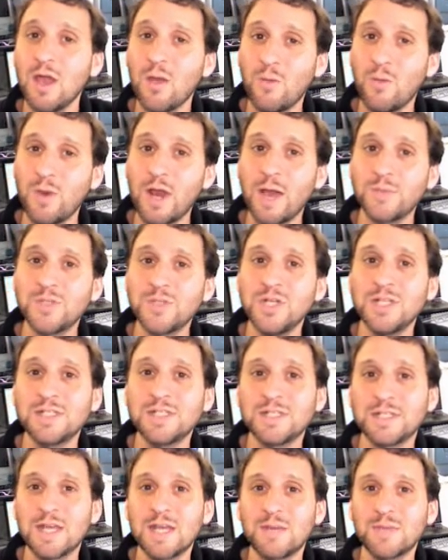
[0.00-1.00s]
One option is
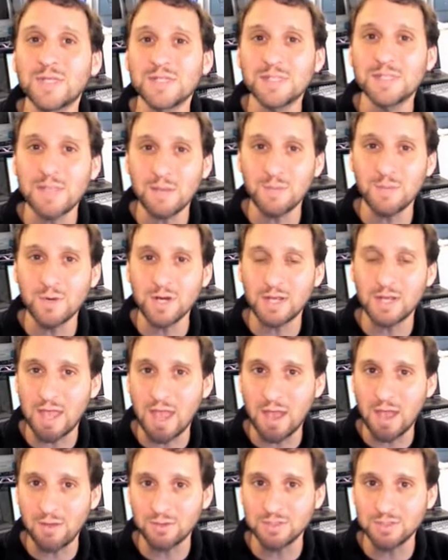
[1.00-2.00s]
to set up a separate
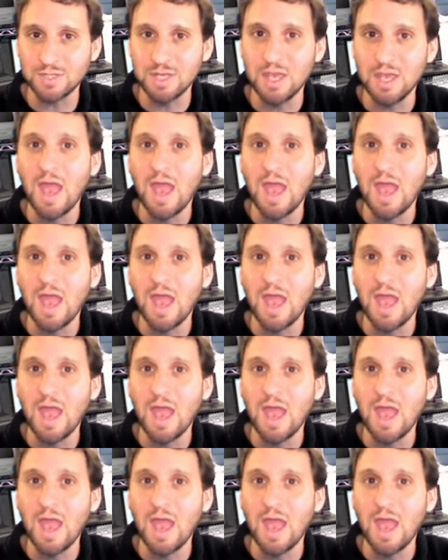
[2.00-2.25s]
account